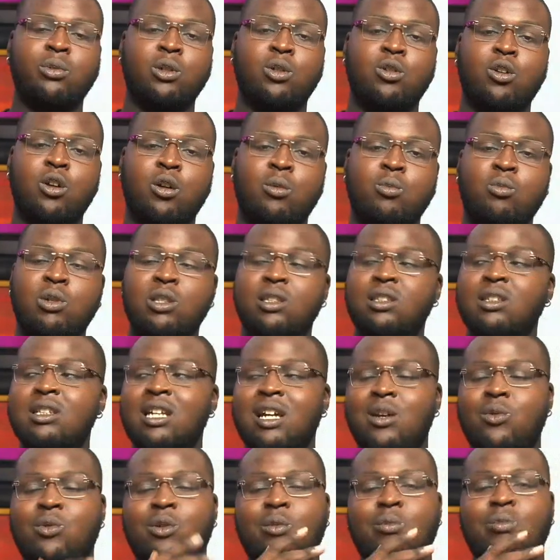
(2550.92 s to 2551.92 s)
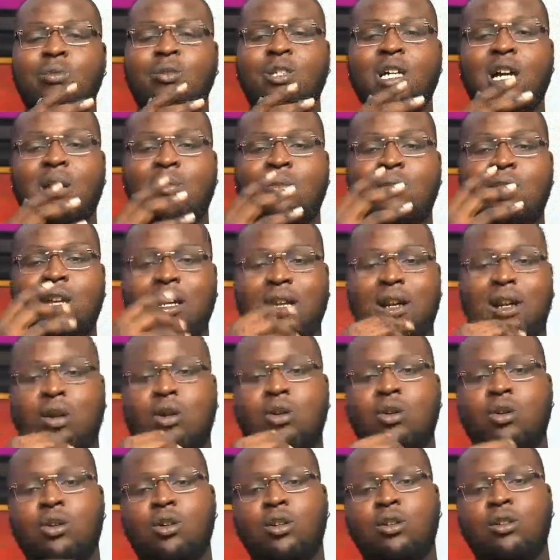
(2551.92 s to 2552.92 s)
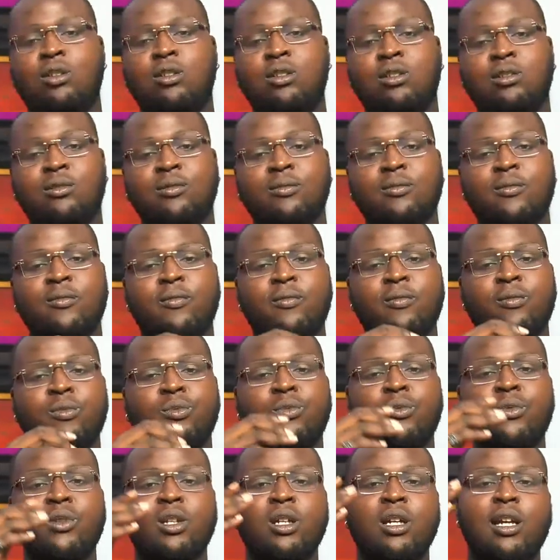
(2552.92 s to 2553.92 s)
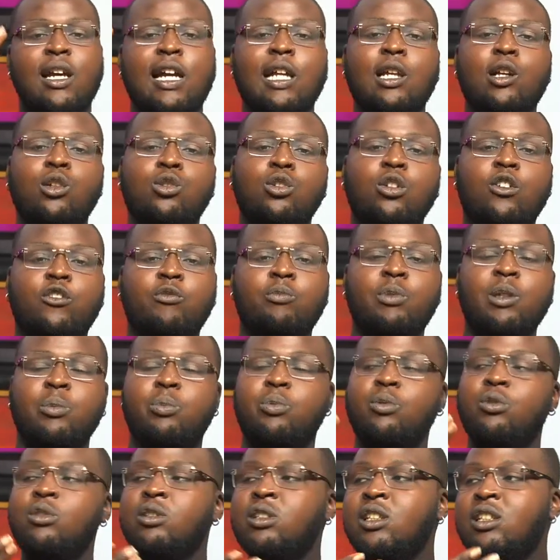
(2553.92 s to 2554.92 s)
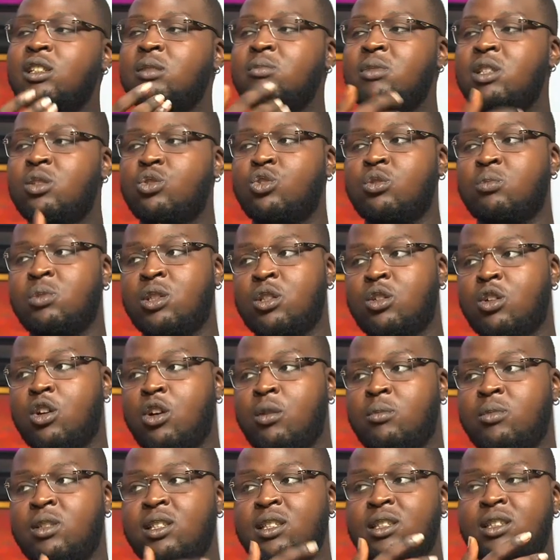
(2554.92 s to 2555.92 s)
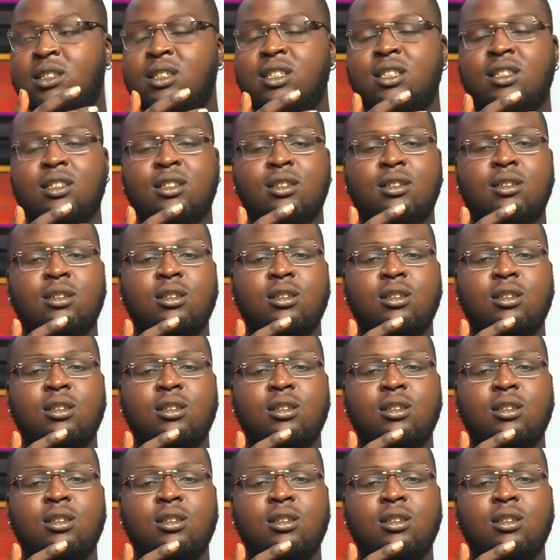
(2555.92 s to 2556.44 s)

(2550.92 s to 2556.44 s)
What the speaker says: become what I want to be, I'm like, God, a lot of people need me to become this thing,